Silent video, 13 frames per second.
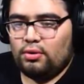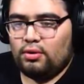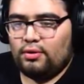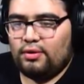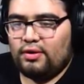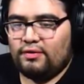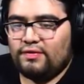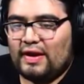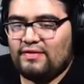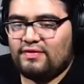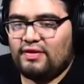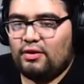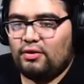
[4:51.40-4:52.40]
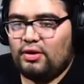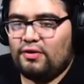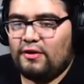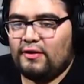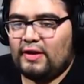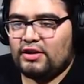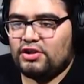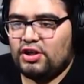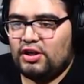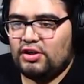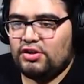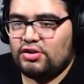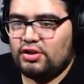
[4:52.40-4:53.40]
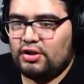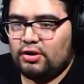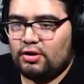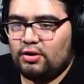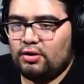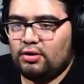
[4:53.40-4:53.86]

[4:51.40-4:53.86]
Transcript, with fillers: Because that's the only thing that changed here.